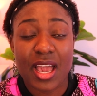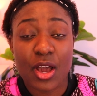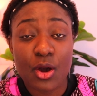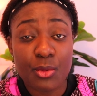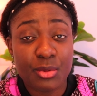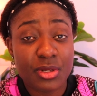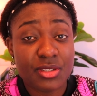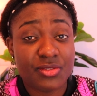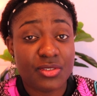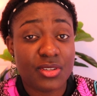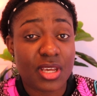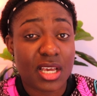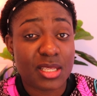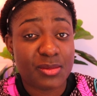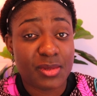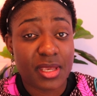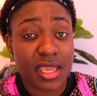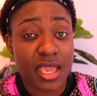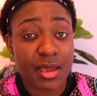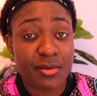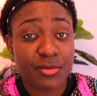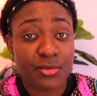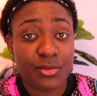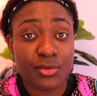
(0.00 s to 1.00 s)
I hope this video has been
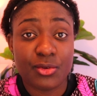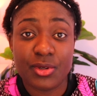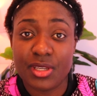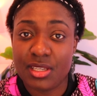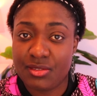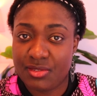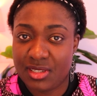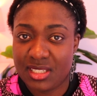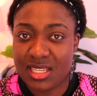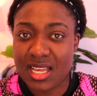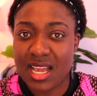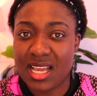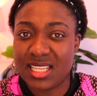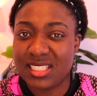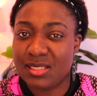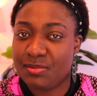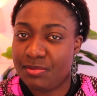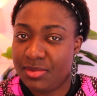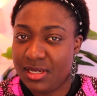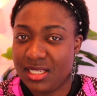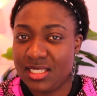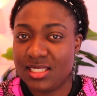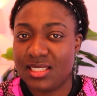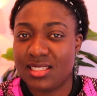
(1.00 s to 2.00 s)
helpful. If it has,
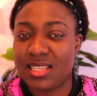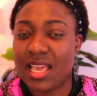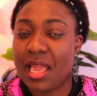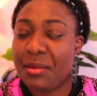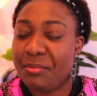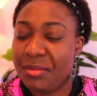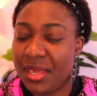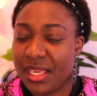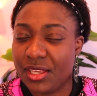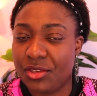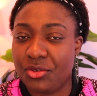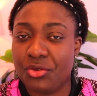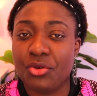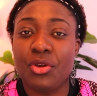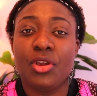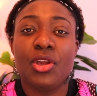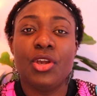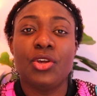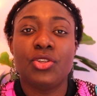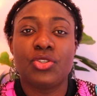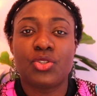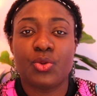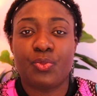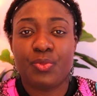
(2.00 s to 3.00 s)
please, I beg you
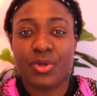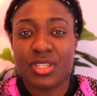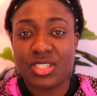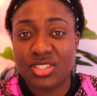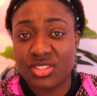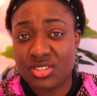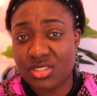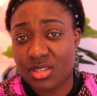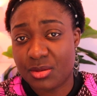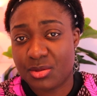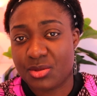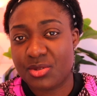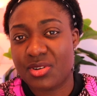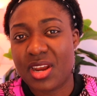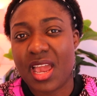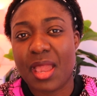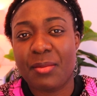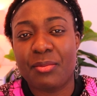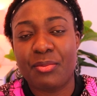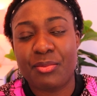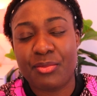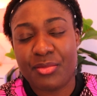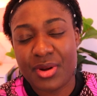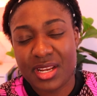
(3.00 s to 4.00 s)
to please subscribe.